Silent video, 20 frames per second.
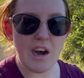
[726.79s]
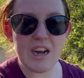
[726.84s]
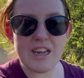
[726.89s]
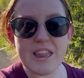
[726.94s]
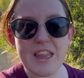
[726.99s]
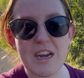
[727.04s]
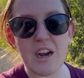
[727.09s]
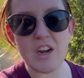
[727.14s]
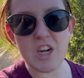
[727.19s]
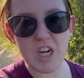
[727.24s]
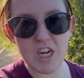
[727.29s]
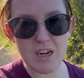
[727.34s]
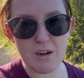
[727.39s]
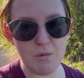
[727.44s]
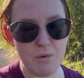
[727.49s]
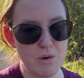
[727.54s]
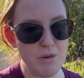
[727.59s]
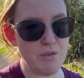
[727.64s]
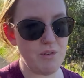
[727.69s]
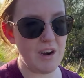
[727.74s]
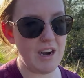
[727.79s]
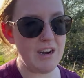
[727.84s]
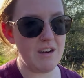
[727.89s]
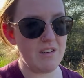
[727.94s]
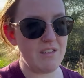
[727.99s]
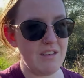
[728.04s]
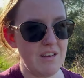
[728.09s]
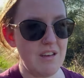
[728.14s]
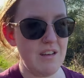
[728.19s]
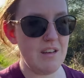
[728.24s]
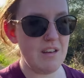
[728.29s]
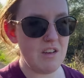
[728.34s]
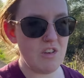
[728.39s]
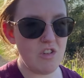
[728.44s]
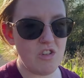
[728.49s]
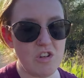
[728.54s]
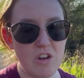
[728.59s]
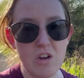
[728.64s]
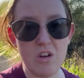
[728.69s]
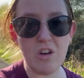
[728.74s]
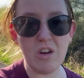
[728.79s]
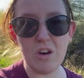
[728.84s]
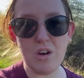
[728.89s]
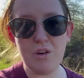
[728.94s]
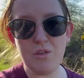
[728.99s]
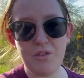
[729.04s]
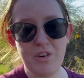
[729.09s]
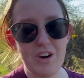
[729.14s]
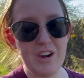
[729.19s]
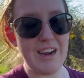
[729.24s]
I think I should get a roof right to look it over.